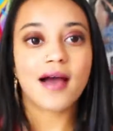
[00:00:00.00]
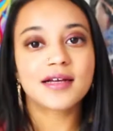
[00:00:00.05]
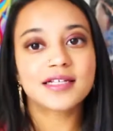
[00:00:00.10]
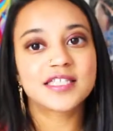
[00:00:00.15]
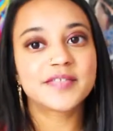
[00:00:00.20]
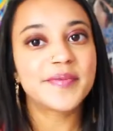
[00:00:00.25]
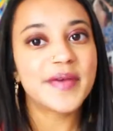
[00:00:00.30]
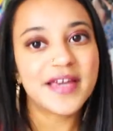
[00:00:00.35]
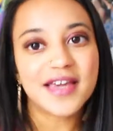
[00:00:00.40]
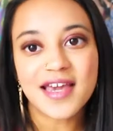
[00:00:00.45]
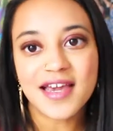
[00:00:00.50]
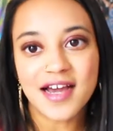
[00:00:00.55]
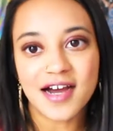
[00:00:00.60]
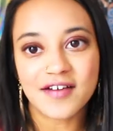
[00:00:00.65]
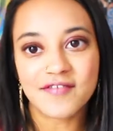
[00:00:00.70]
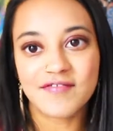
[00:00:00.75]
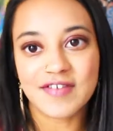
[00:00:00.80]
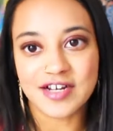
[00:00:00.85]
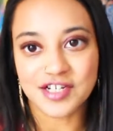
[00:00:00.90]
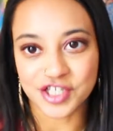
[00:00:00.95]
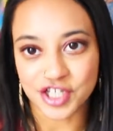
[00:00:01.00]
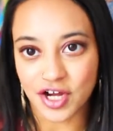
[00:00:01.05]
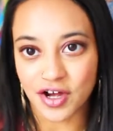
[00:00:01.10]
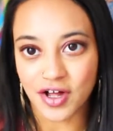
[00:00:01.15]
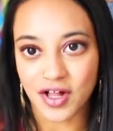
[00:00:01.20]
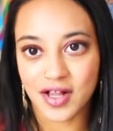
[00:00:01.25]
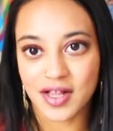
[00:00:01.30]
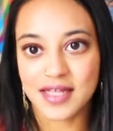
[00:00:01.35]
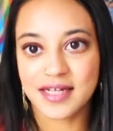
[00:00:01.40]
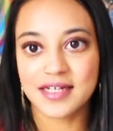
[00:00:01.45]
Speaking of
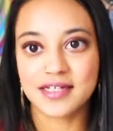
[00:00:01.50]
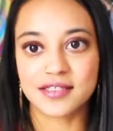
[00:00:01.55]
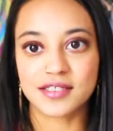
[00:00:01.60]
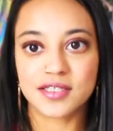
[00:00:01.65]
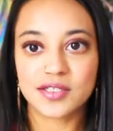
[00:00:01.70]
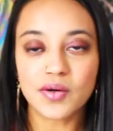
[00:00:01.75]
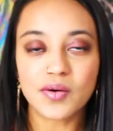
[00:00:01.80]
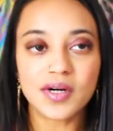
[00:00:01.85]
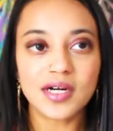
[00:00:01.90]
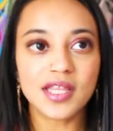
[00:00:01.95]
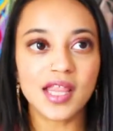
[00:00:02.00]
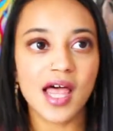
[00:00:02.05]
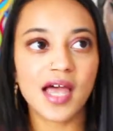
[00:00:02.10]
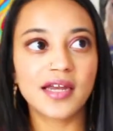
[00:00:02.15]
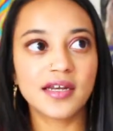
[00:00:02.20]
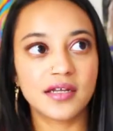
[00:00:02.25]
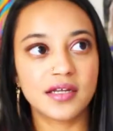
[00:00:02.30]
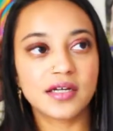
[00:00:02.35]
Vishal and his storyline,